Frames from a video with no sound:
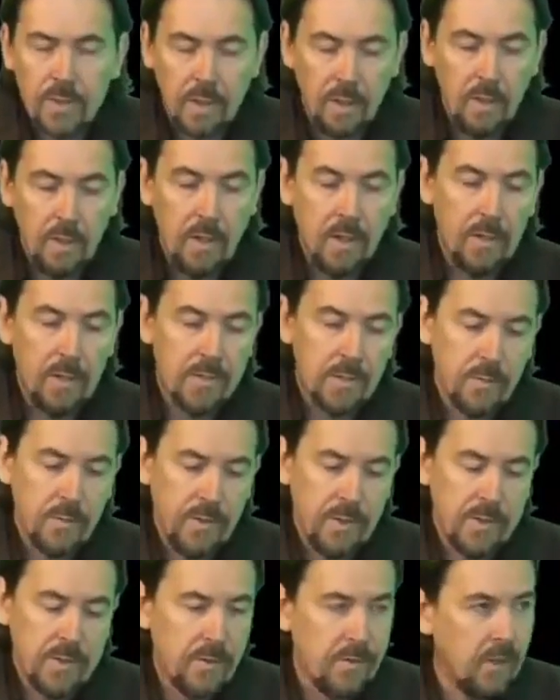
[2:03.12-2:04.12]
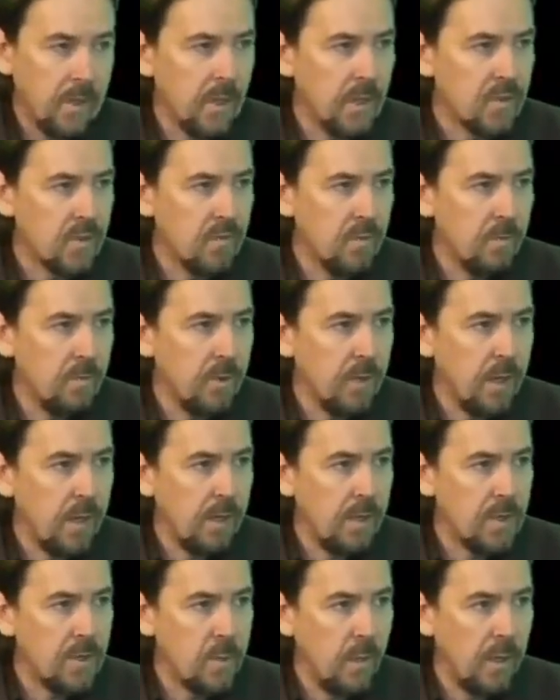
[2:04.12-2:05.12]
see it here. So this, I think, is from the
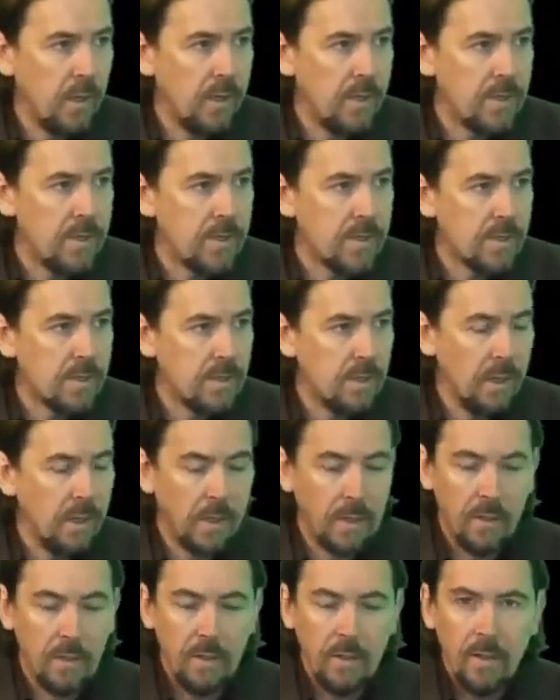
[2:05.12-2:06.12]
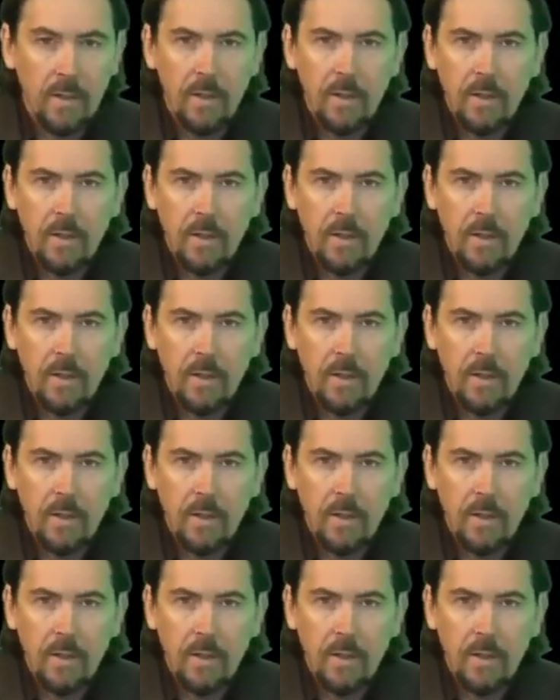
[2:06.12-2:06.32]
1920s, Nick.